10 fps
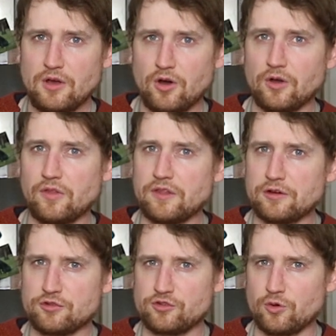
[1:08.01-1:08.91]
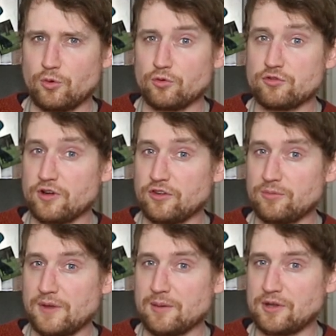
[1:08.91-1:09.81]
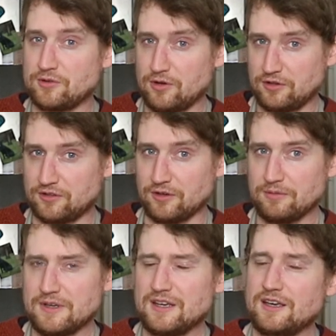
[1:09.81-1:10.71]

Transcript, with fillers: on their show Trust Me, I'm a Doctor.